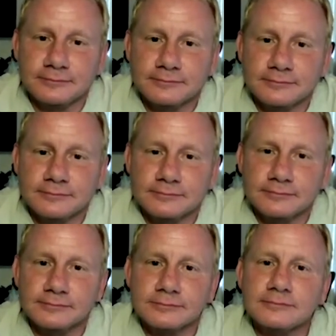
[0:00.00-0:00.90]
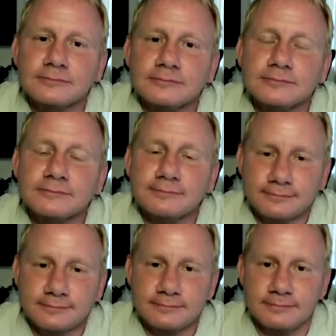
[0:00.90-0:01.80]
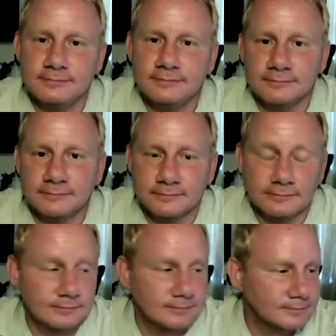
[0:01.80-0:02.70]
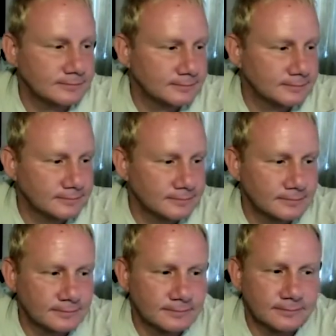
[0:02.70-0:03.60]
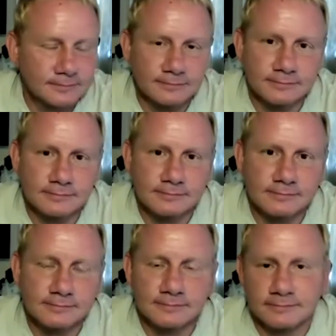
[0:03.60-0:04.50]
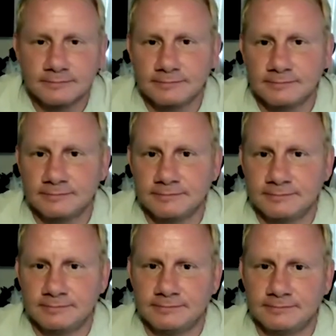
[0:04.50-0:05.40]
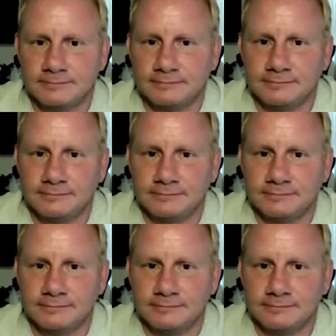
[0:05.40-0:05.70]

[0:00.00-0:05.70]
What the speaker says: (not speaking)